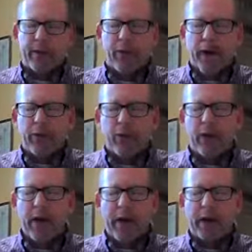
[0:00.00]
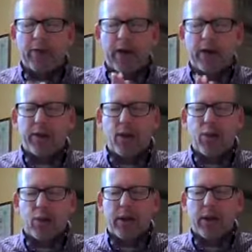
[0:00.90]
Father, we thank you that
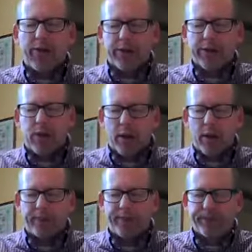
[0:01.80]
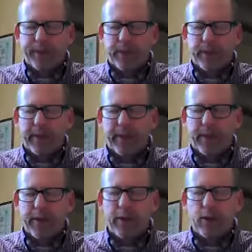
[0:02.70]
you give us calm,
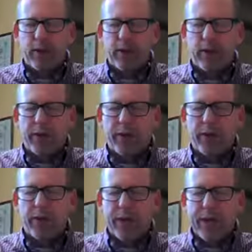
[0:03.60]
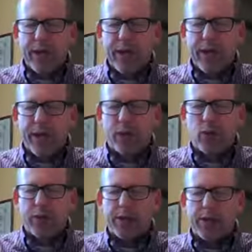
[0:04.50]
uh, that you reveal
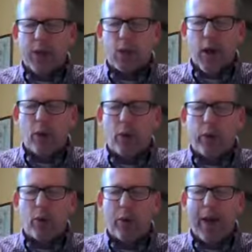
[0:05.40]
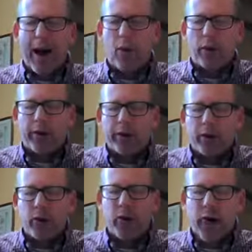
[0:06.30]
to us that while we were
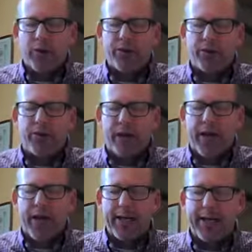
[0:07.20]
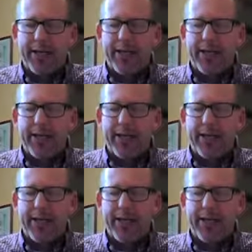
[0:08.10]
powerless, you are still God,